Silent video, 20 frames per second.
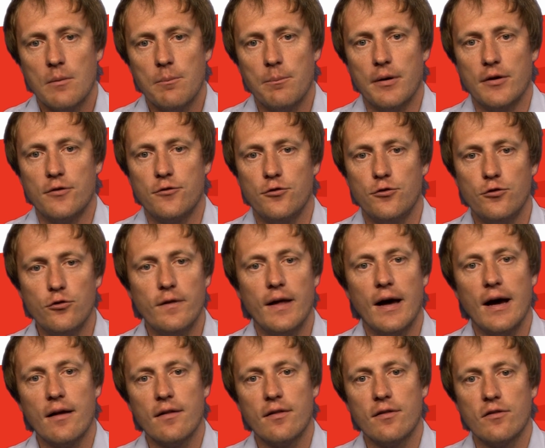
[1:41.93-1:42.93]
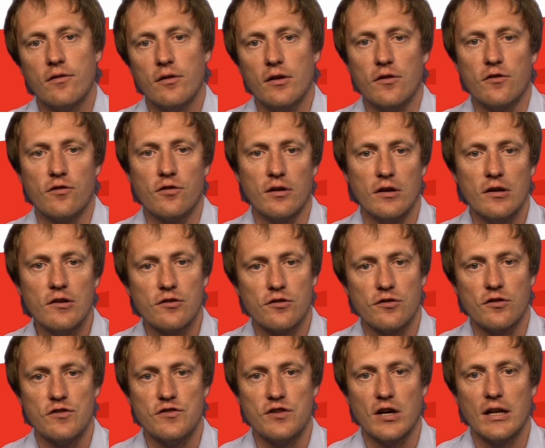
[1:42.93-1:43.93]
But to do that, it's an
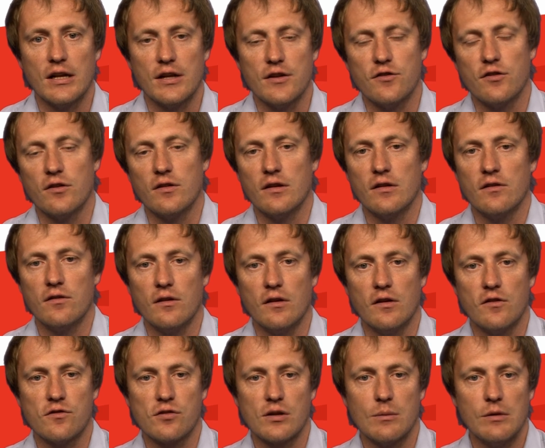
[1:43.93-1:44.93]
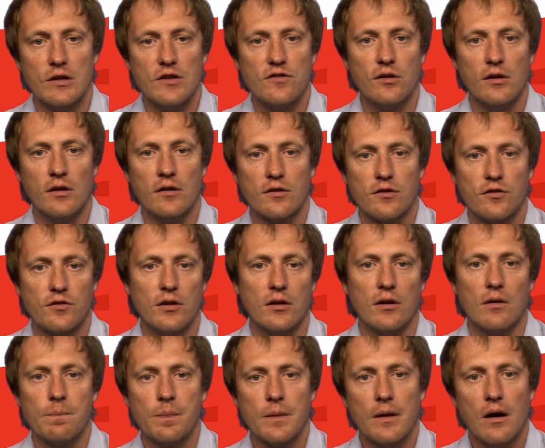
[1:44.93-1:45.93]
interesting challenge, and it's extremely
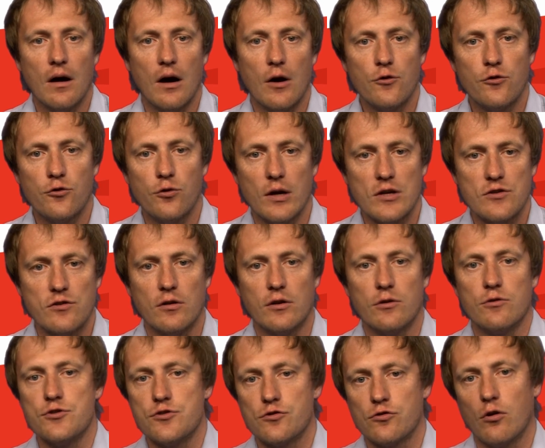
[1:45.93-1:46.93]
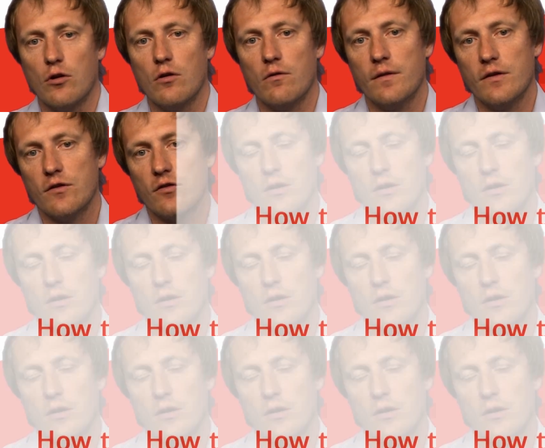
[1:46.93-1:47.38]
interesting how you actually could solve this